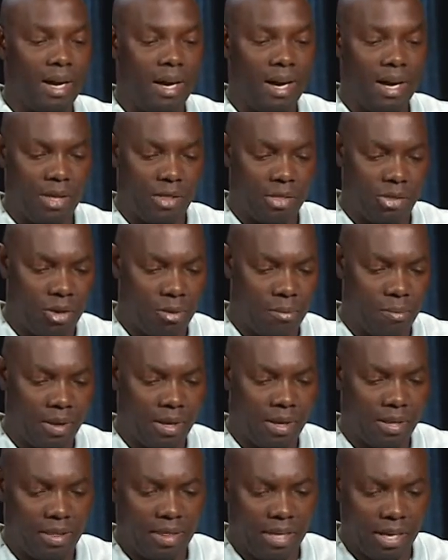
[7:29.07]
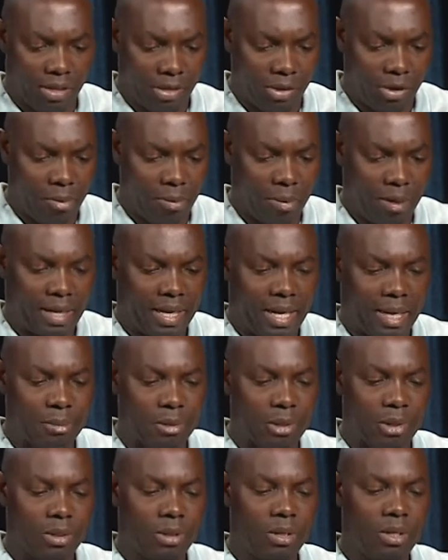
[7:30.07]
Ethiopia, the Ethiopian
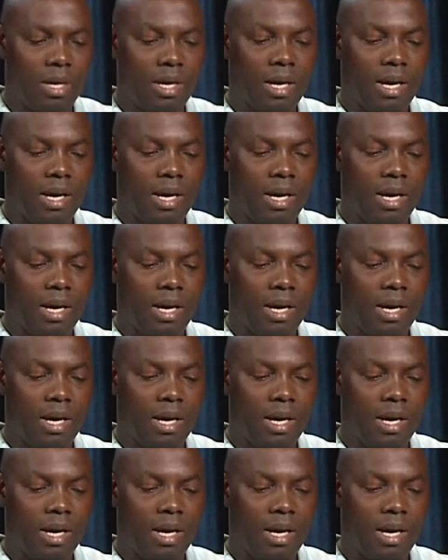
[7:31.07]
capital.